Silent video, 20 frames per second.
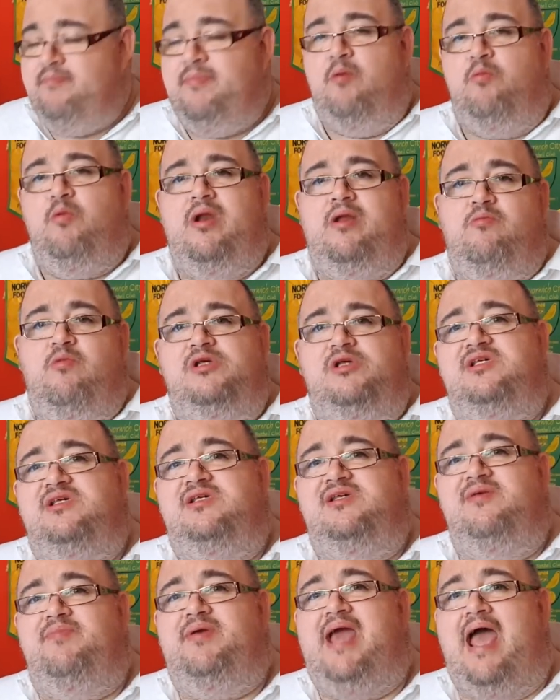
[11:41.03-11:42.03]
But what it was
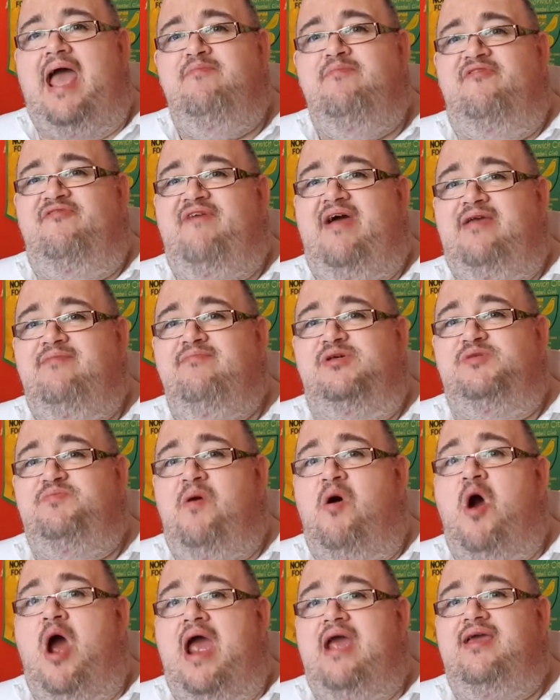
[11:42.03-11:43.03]
is, it became a famous
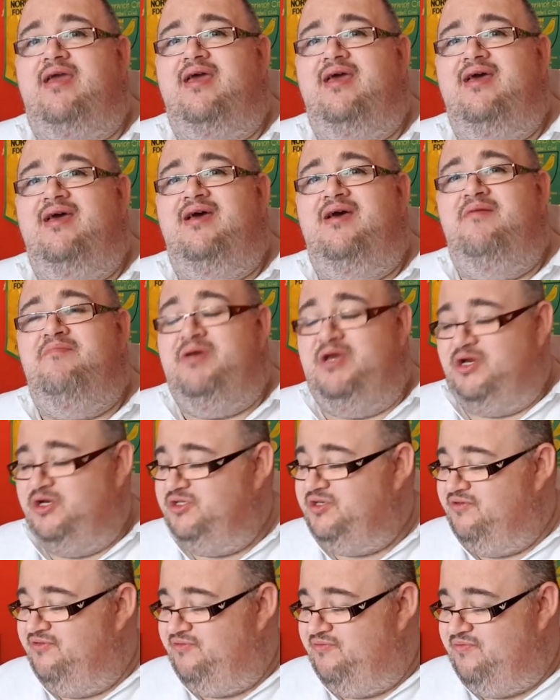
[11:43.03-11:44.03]
pike
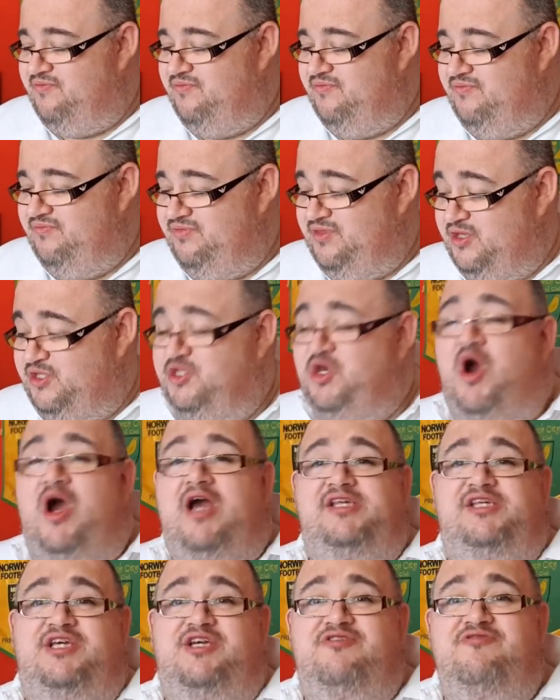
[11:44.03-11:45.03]
because of the
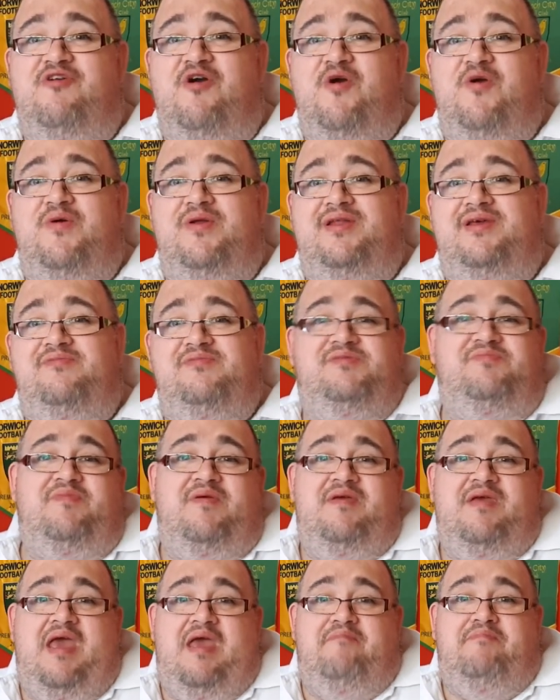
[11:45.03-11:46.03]
size it grew, and it was,
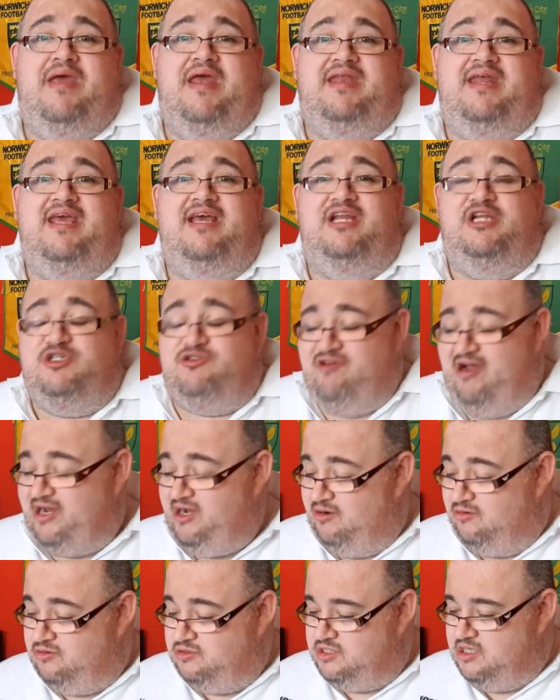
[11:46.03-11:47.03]
it being English
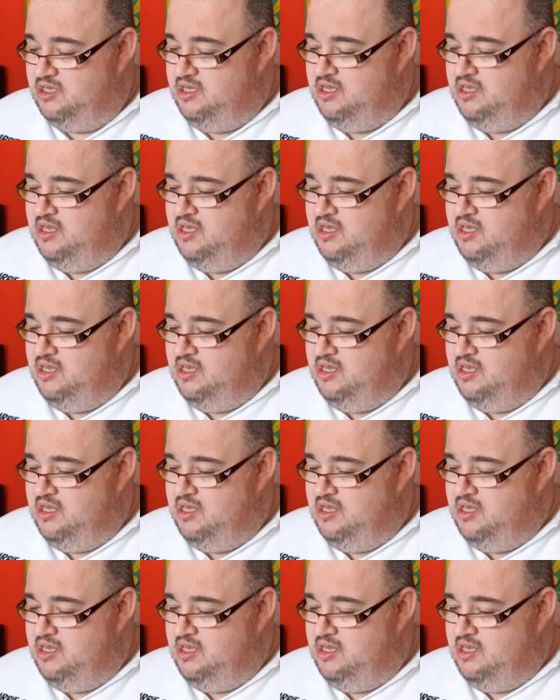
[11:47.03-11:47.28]
record.